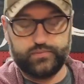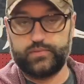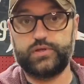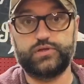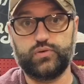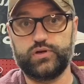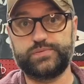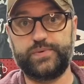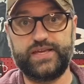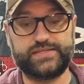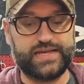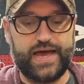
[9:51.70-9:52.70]
the Torx
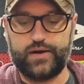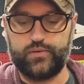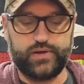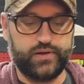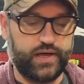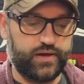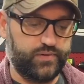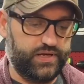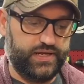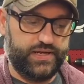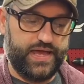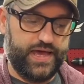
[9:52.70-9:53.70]
bits, I don't, I don't
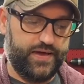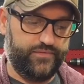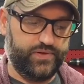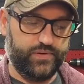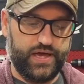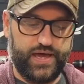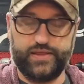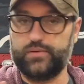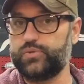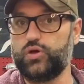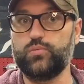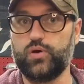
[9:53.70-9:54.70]
need to have the, I had the
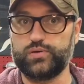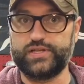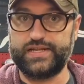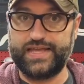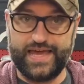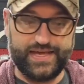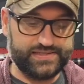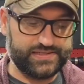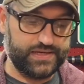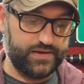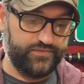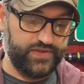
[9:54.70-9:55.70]
blow molded case
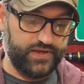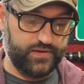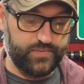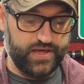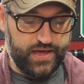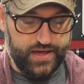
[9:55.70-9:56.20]
of them.